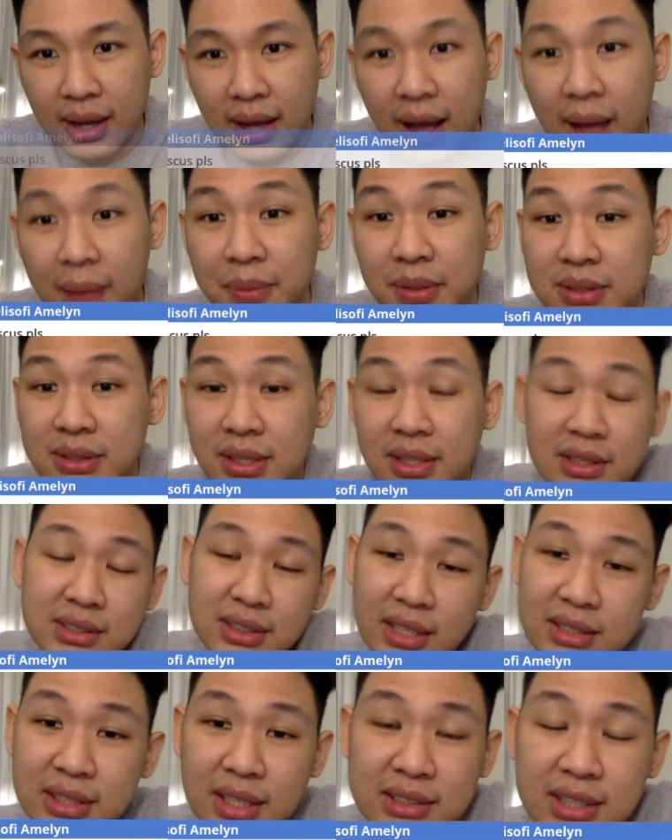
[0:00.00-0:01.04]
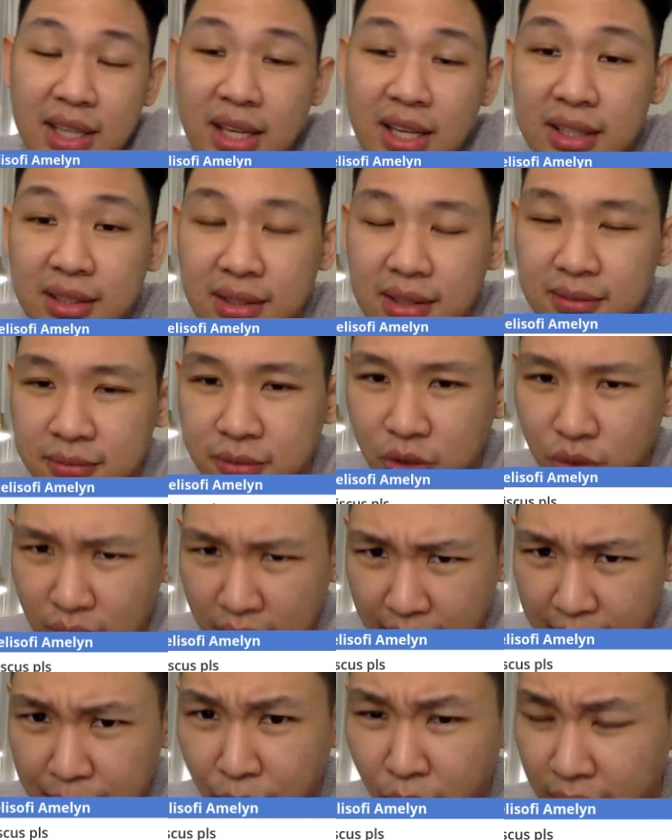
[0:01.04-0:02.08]
Hibiscus, as I say, I
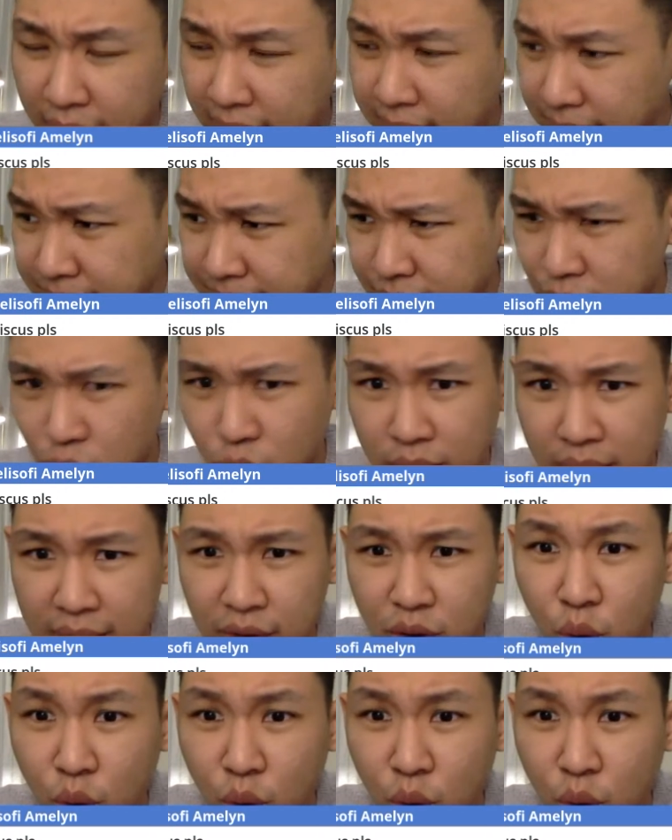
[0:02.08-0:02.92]
bought in today,